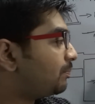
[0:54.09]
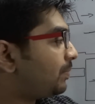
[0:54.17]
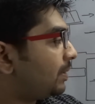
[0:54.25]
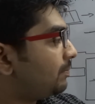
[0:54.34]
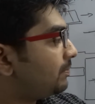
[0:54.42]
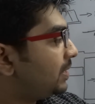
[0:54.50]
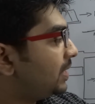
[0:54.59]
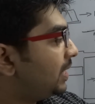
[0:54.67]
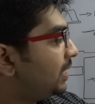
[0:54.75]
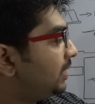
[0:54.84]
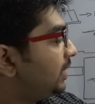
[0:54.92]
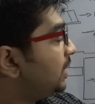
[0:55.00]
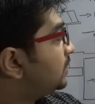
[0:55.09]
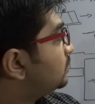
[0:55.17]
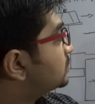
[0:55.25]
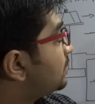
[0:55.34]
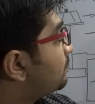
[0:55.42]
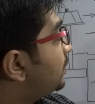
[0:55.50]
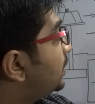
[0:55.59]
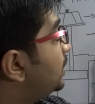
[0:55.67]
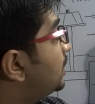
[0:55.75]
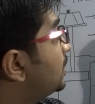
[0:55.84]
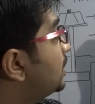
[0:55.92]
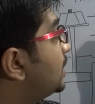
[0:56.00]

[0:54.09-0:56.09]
pump need to supply